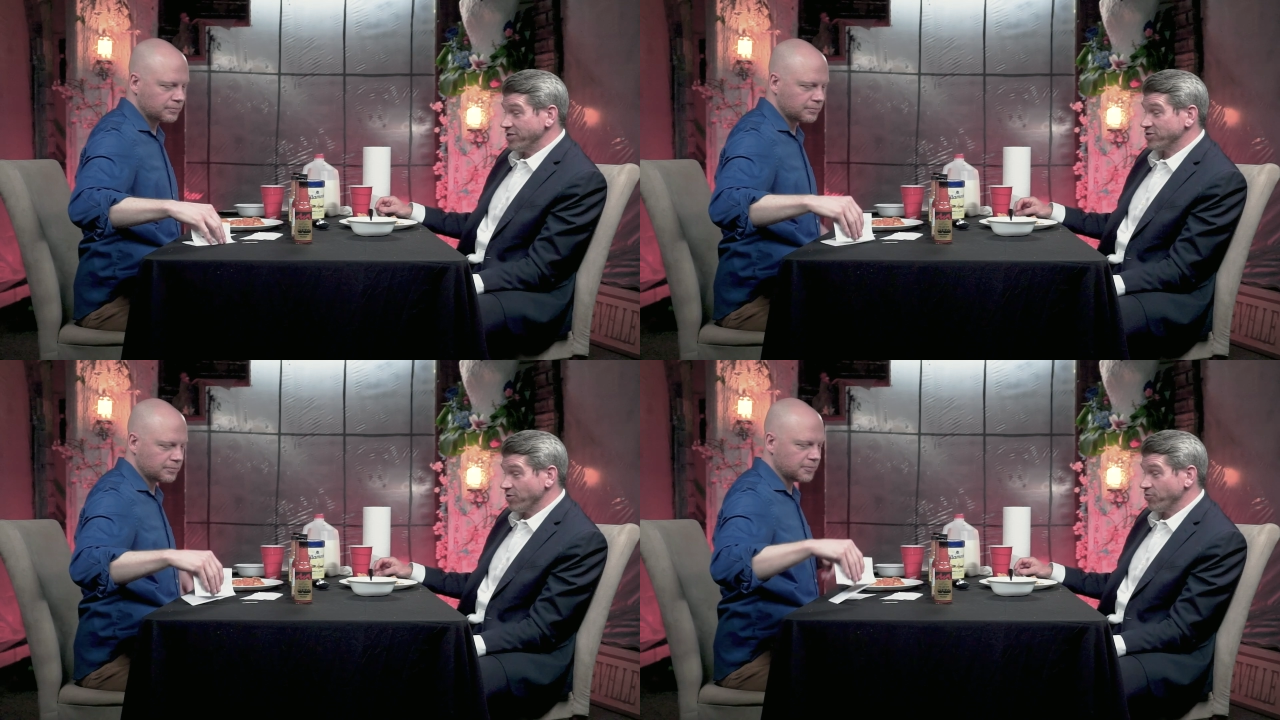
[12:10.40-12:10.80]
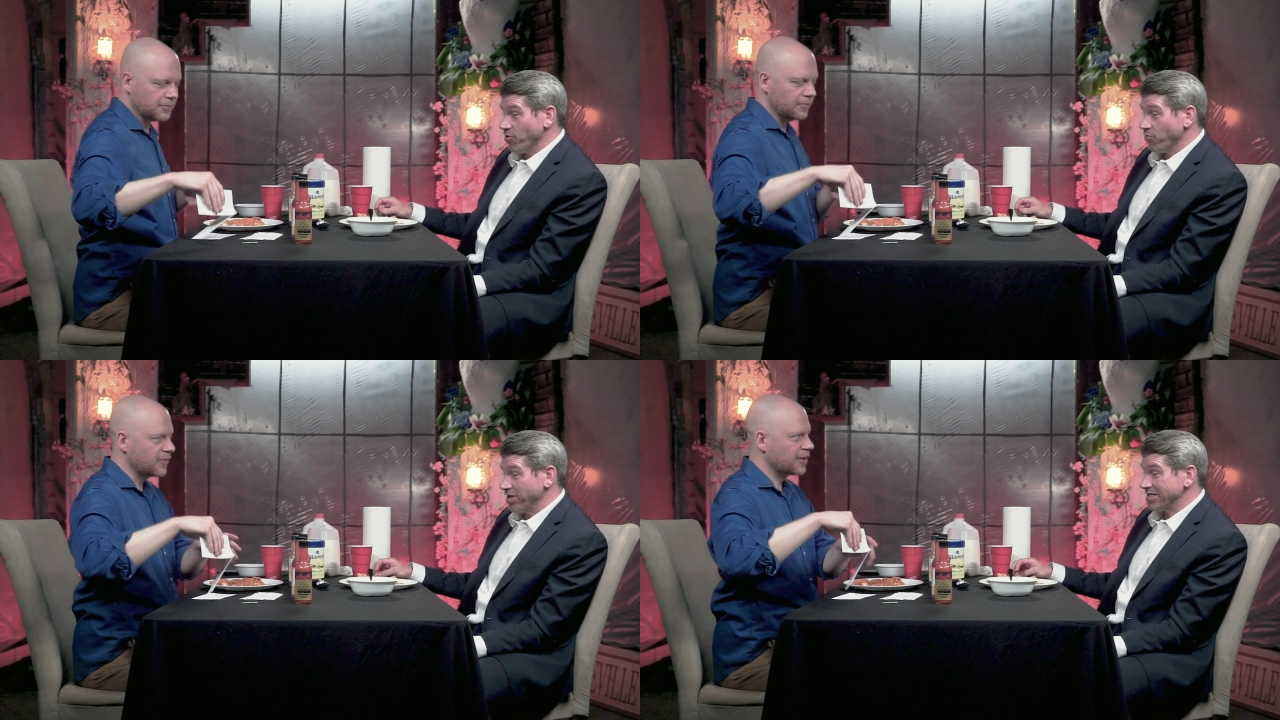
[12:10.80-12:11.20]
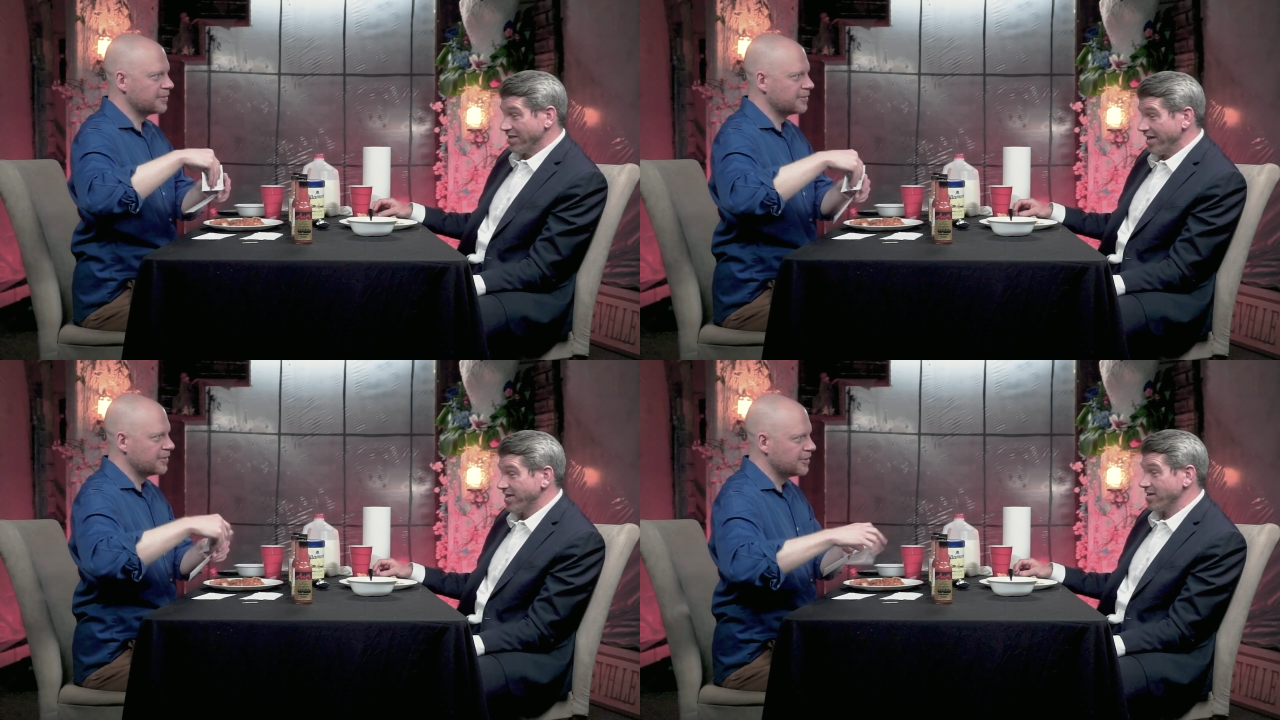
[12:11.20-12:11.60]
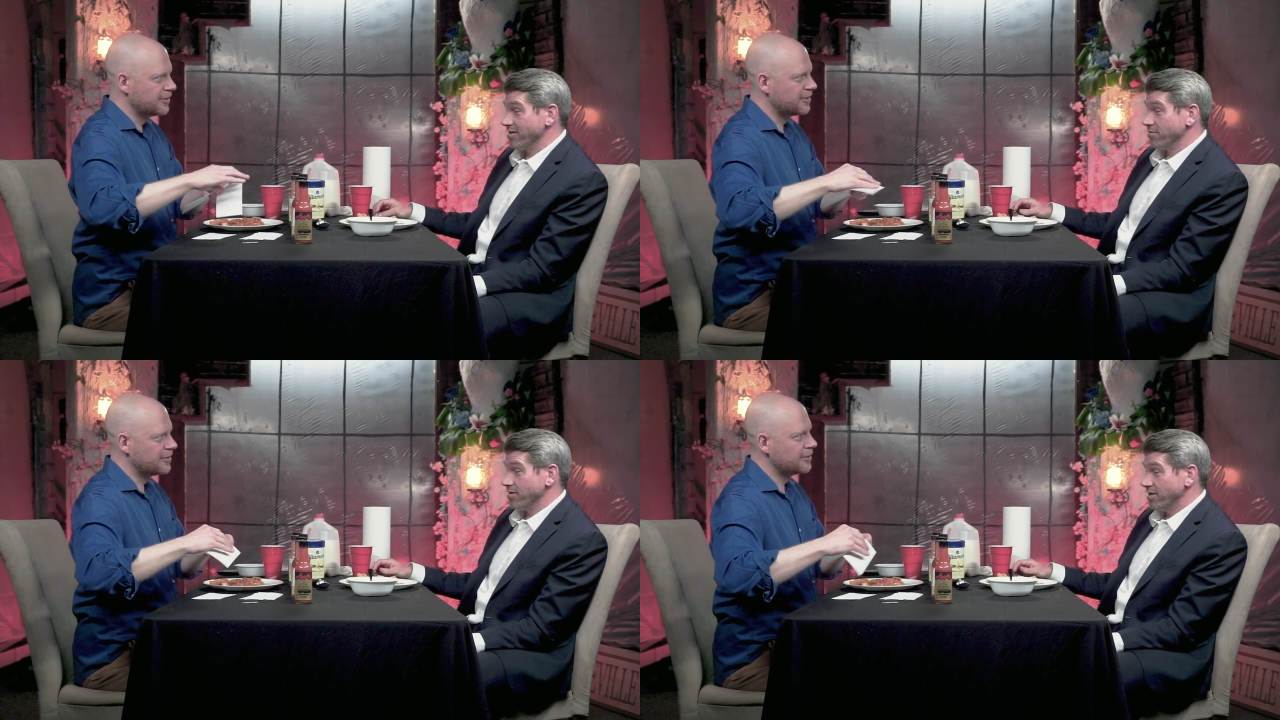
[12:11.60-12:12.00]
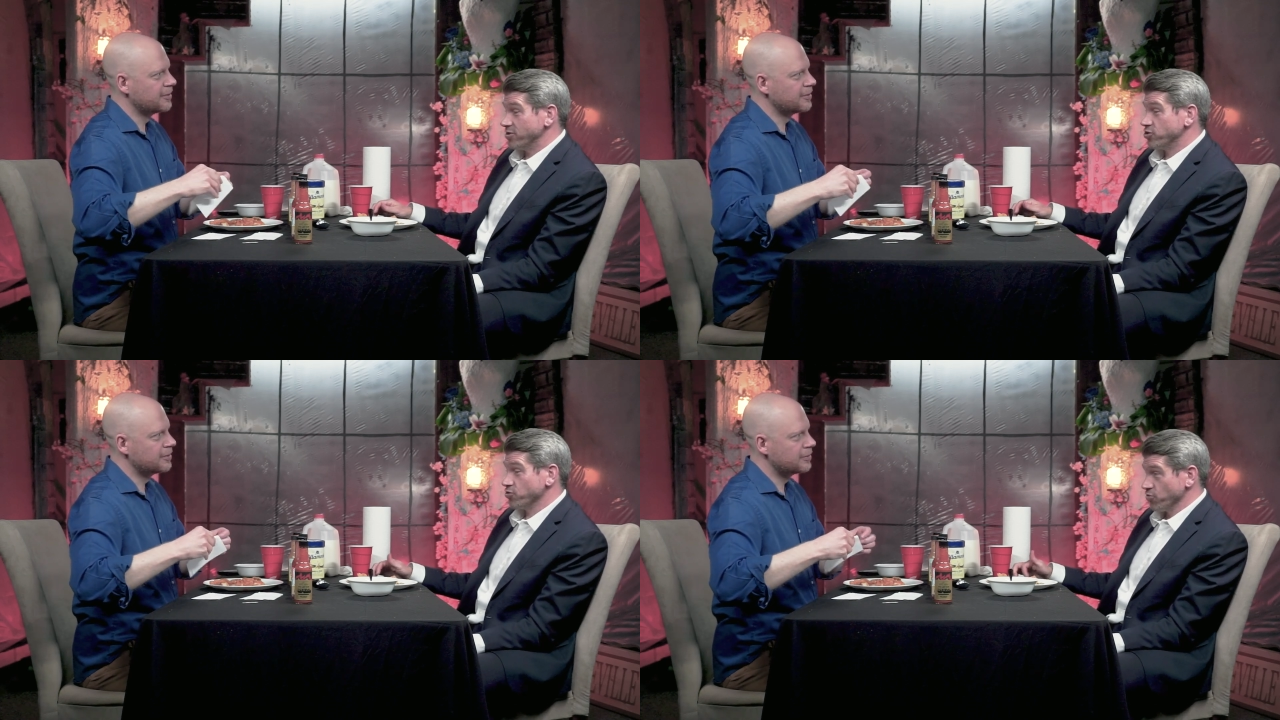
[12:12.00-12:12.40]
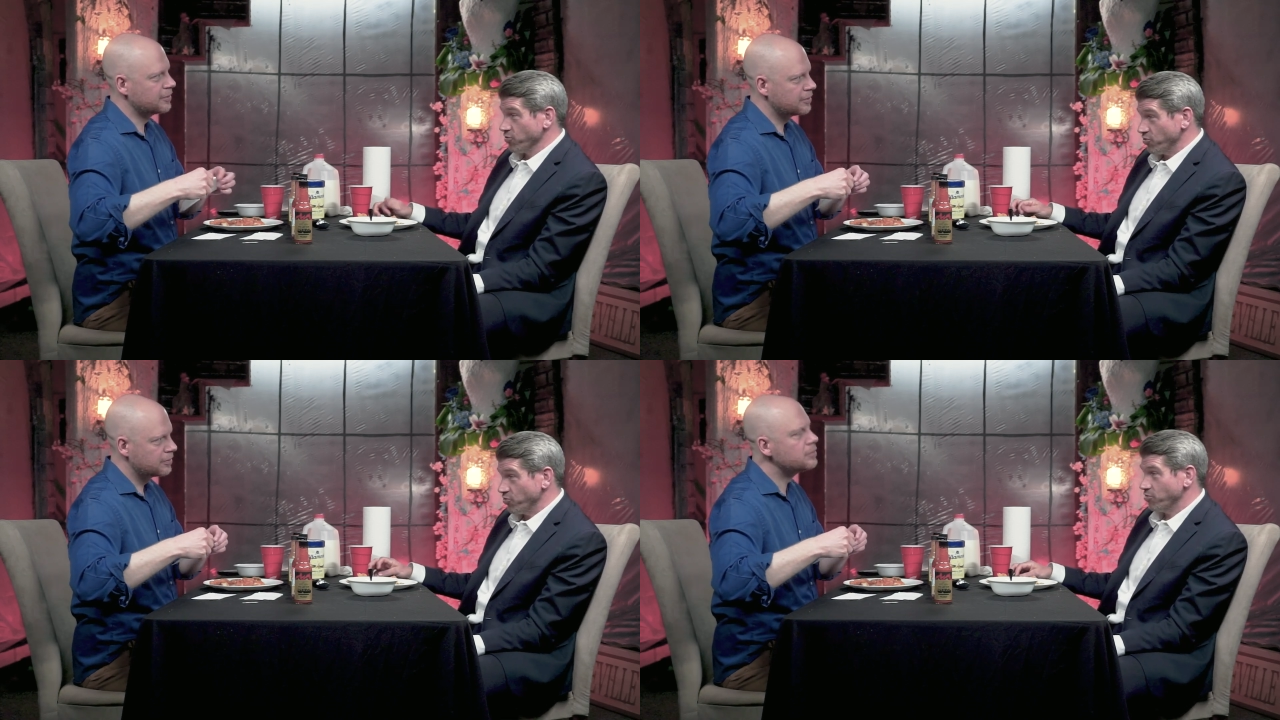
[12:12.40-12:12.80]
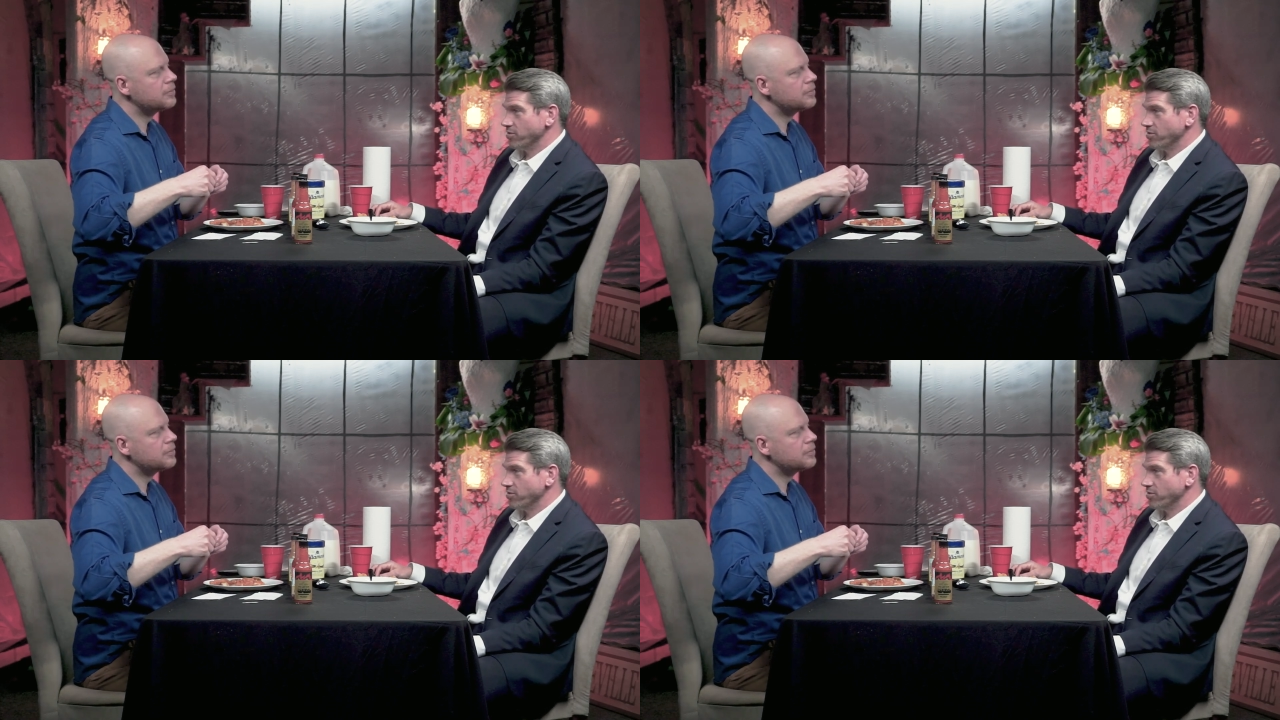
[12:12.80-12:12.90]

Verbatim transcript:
Speaker 1: just don't know what it's like in its true,